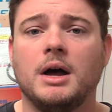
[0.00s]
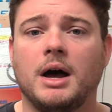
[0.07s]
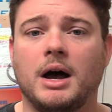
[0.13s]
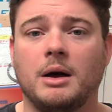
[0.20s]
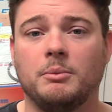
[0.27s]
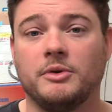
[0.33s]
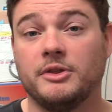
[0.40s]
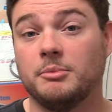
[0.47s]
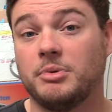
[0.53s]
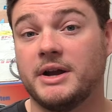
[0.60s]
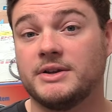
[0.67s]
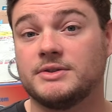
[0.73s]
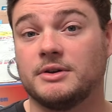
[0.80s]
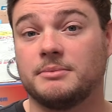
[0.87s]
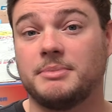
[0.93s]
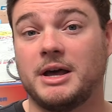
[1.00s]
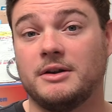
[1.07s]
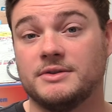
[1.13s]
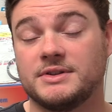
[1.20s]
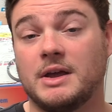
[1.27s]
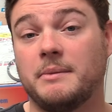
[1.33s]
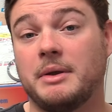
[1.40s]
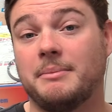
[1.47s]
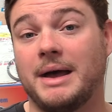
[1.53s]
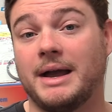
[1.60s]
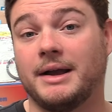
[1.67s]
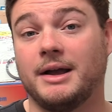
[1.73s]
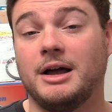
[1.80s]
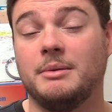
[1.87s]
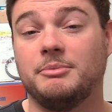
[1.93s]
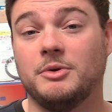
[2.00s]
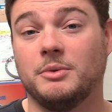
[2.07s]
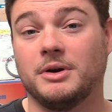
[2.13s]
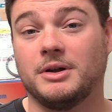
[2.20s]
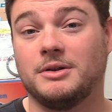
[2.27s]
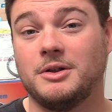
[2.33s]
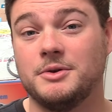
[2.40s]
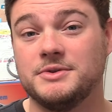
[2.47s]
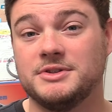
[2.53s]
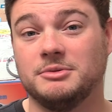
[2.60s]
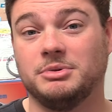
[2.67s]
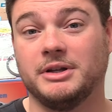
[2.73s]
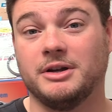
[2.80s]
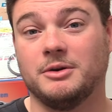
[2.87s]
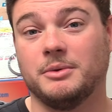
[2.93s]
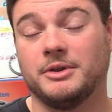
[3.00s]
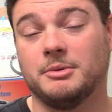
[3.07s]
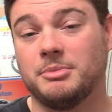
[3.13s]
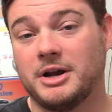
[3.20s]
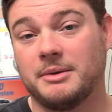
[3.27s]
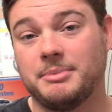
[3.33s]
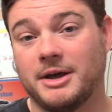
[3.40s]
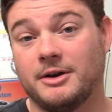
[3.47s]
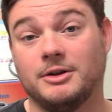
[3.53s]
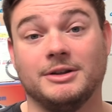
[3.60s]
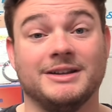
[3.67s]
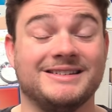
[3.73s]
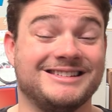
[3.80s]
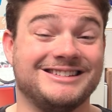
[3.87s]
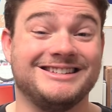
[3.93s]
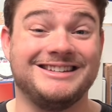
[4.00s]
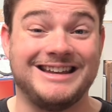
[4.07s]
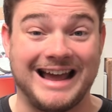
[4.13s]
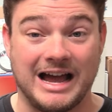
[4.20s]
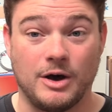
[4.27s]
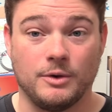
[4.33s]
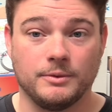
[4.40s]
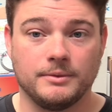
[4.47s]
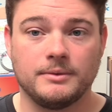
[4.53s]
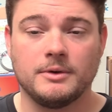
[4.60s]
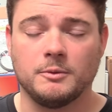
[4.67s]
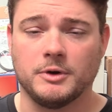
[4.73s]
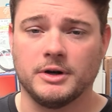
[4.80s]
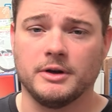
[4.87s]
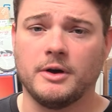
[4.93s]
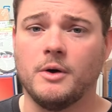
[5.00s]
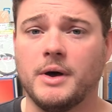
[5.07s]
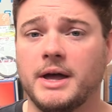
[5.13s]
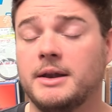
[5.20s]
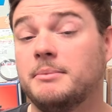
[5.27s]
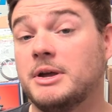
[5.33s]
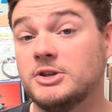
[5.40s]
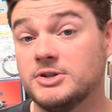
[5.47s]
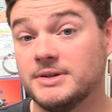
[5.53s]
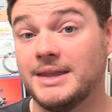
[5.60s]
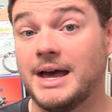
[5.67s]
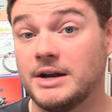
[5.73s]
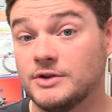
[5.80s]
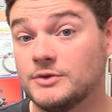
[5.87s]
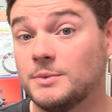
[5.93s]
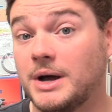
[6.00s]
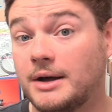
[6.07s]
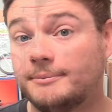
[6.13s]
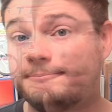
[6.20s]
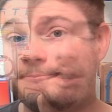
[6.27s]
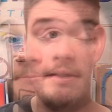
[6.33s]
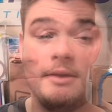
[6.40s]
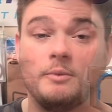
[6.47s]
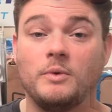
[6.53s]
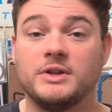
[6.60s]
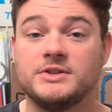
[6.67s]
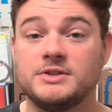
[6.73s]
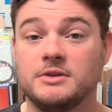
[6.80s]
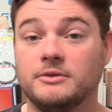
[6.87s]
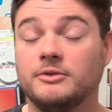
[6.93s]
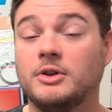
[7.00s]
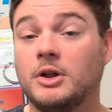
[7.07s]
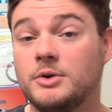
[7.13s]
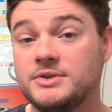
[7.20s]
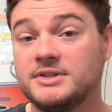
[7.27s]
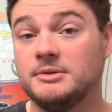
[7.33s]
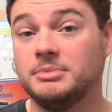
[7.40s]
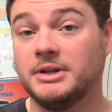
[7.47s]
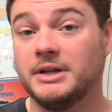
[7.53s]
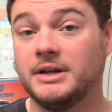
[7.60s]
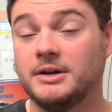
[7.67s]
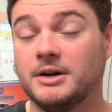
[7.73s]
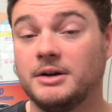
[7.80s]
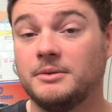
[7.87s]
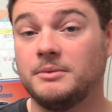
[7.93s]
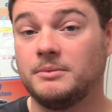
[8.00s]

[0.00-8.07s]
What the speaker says: when the brakes or pedal's coming back up. You want to close the bleeder when the brake pedal is down. Wanted to go ahead and mention that as well. And then once you've closed the bleeder